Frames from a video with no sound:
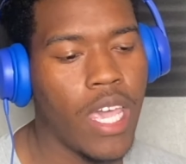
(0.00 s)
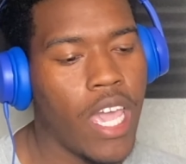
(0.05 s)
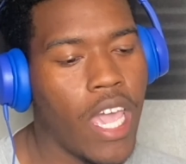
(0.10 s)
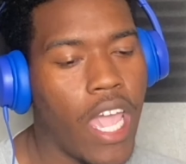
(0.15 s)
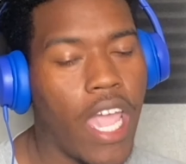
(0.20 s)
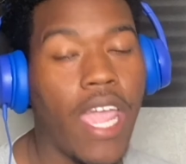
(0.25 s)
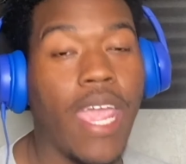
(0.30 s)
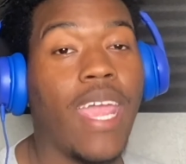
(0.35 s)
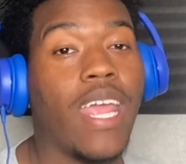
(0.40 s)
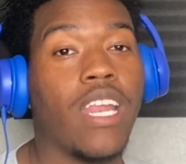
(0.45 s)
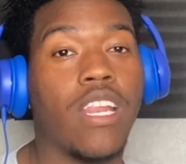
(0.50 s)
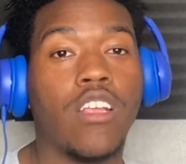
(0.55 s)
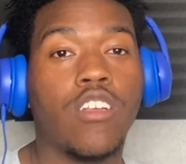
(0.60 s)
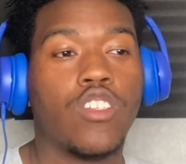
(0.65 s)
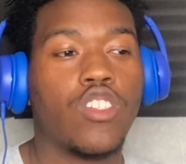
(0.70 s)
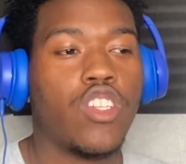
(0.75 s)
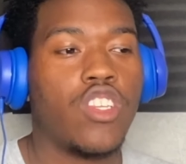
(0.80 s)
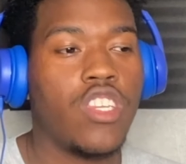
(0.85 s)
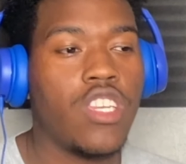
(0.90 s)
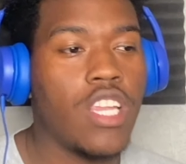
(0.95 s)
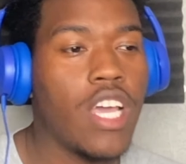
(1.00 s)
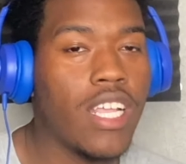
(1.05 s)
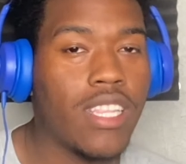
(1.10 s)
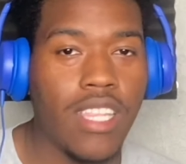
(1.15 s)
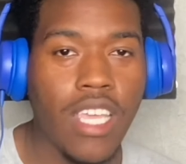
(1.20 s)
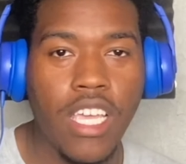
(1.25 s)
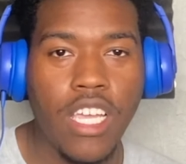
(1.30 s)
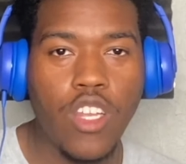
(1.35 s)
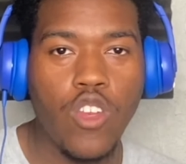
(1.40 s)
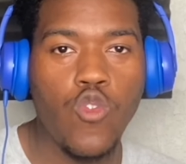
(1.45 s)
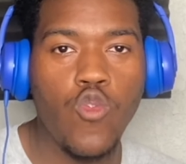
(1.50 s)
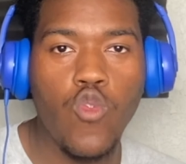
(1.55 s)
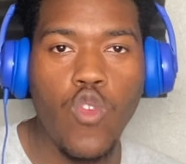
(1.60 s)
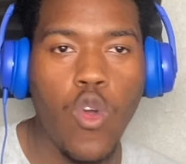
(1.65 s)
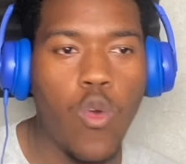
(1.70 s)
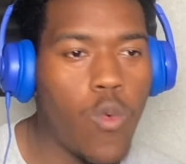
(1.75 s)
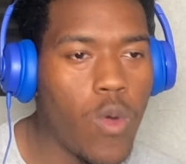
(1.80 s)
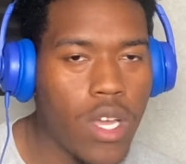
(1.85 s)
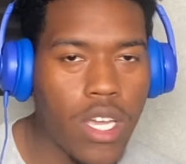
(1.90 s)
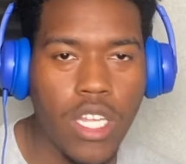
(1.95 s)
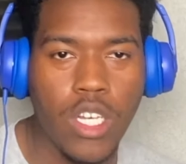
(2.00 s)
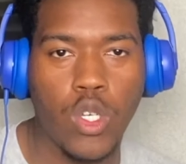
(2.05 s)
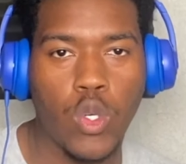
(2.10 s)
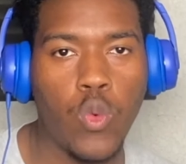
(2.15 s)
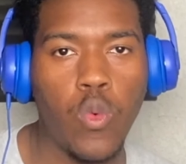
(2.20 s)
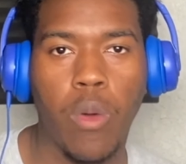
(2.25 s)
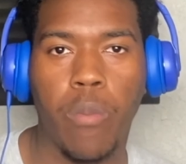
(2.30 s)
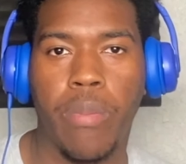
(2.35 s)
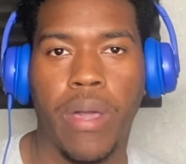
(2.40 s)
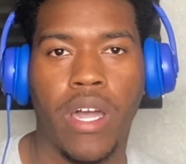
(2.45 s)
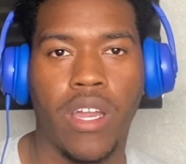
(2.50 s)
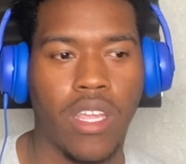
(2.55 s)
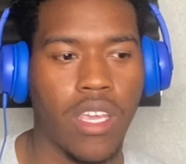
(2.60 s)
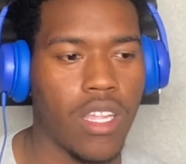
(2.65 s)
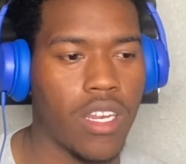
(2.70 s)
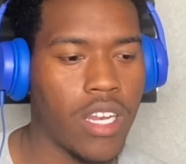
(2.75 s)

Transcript: And there's nothing no one could do about it.